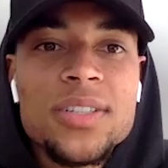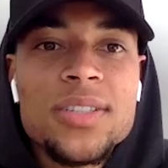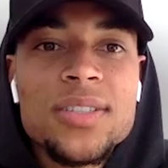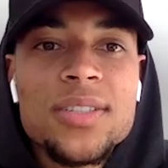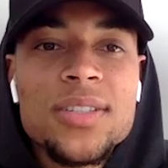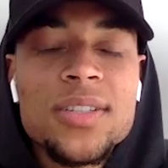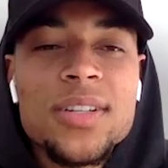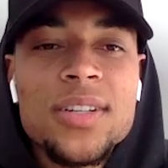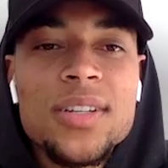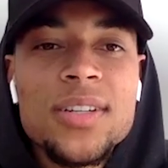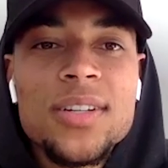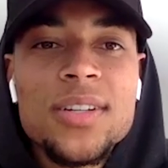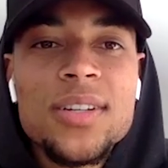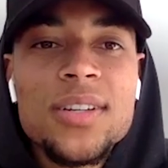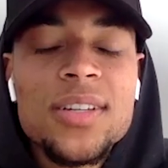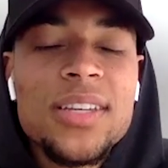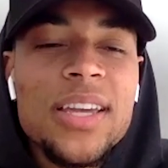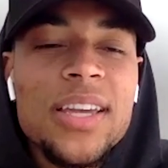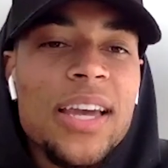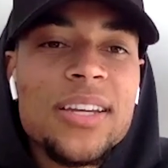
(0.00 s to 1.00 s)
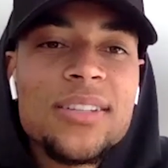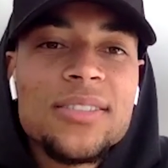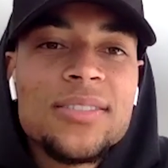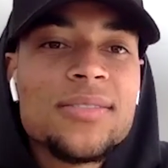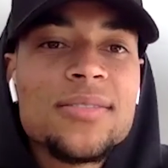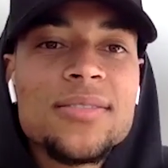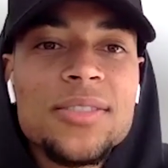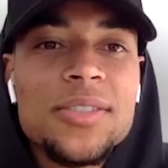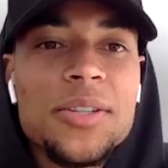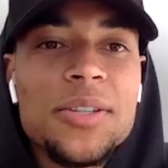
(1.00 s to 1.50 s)
it's uh, yeah,
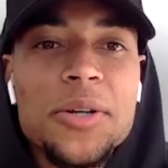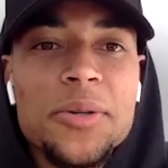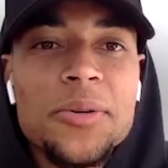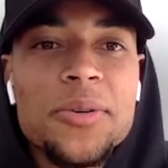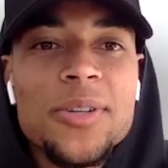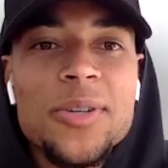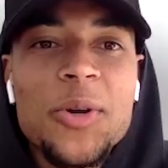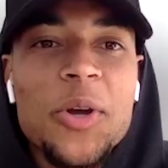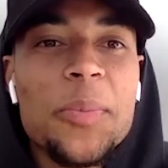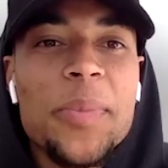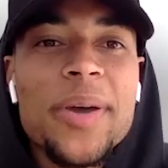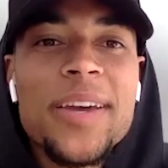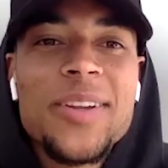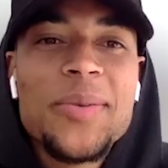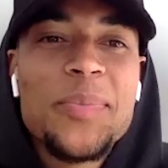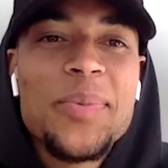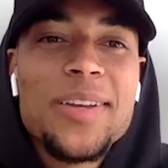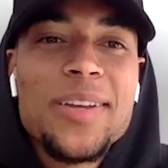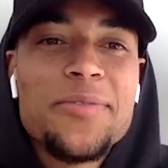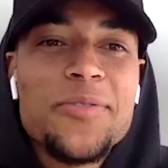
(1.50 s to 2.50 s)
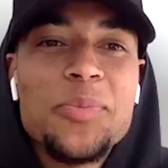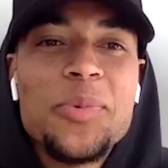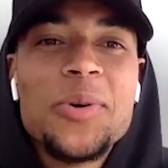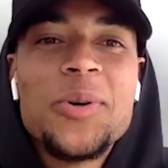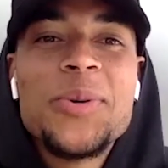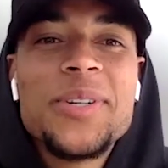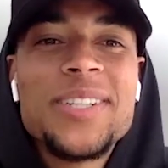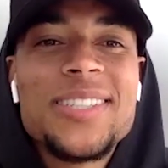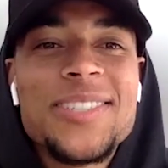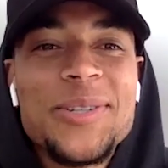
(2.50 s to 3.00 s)
you know, you can better play
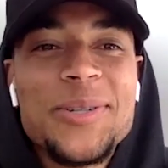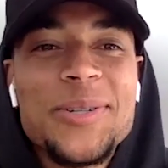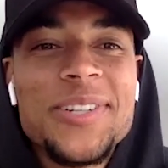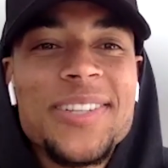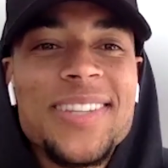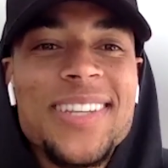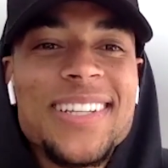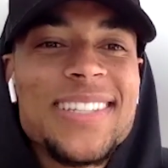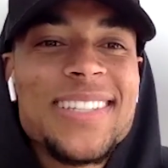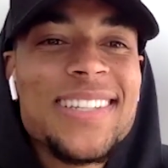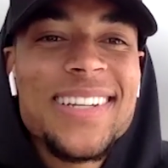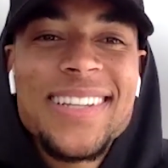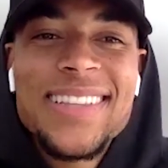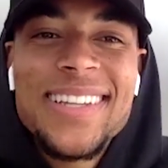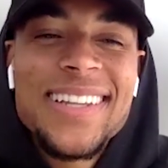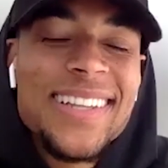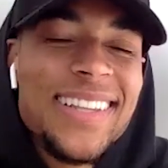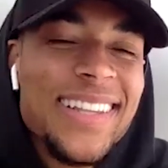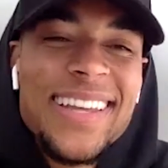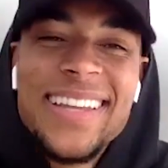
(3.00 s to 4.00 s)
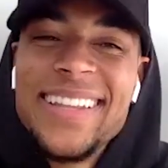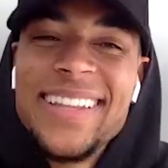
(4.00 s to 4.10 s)
football with social distancing than,